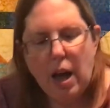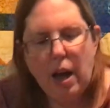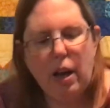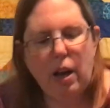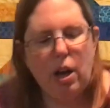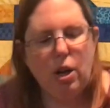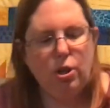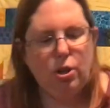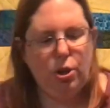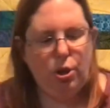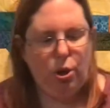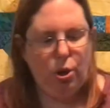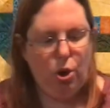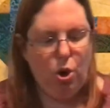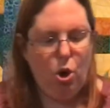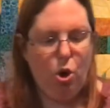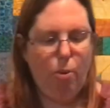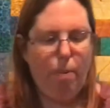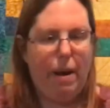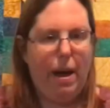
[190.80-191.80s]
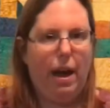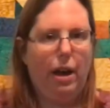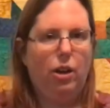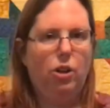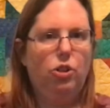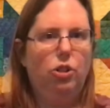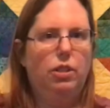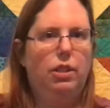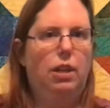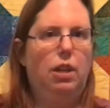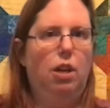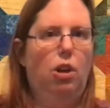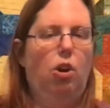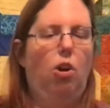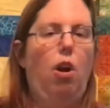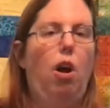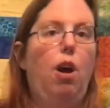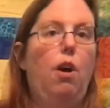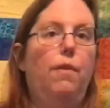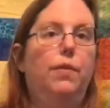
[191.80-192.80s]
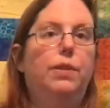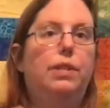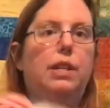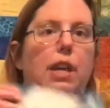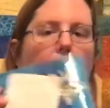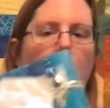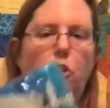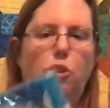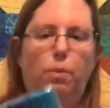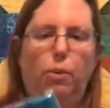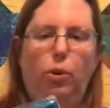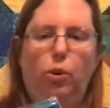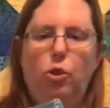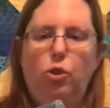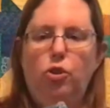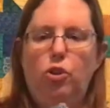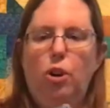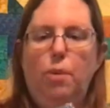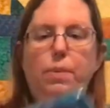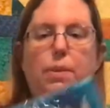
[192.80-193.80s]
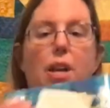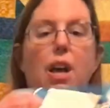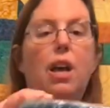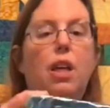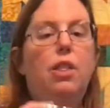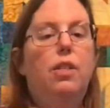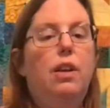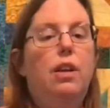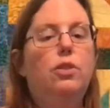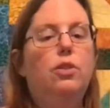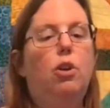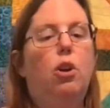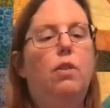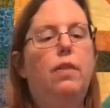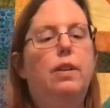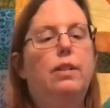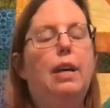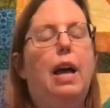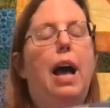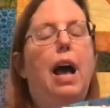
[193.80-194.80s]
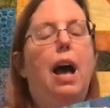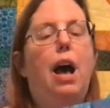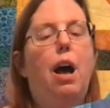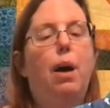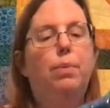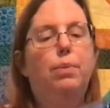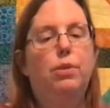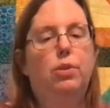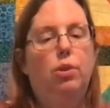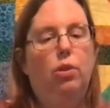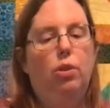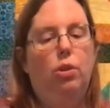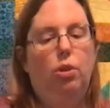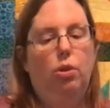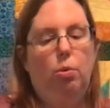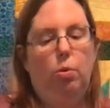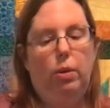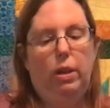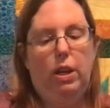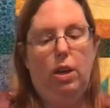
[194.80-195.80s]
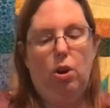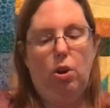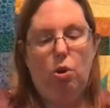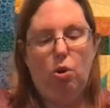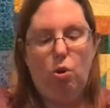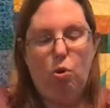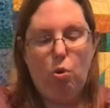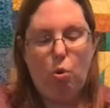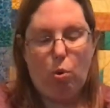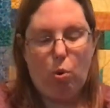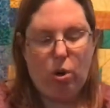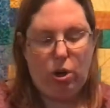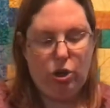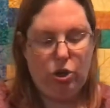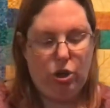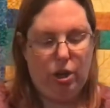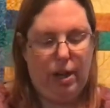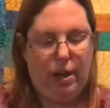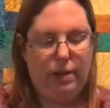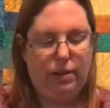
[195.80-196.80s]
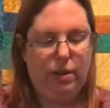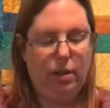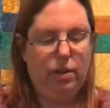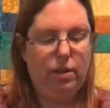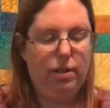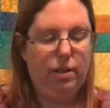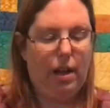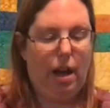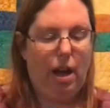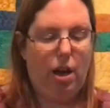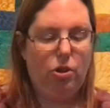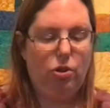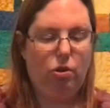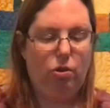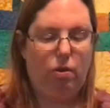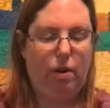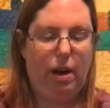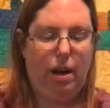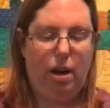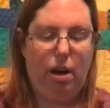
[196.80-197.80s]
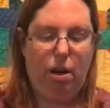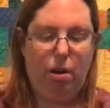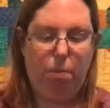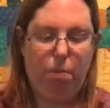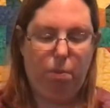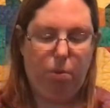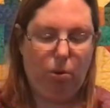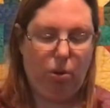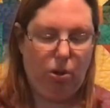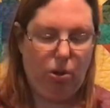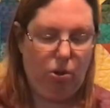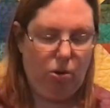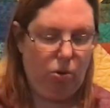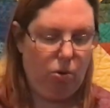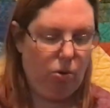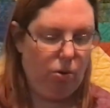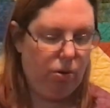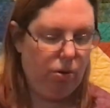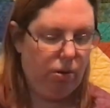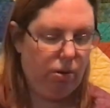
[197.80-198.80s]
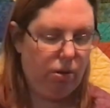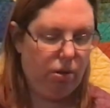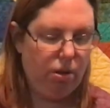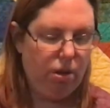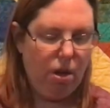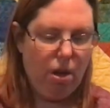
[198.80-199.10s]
I got 2 packages here of Stash Builder strips. These are these absolutely gorgeous saturated blues.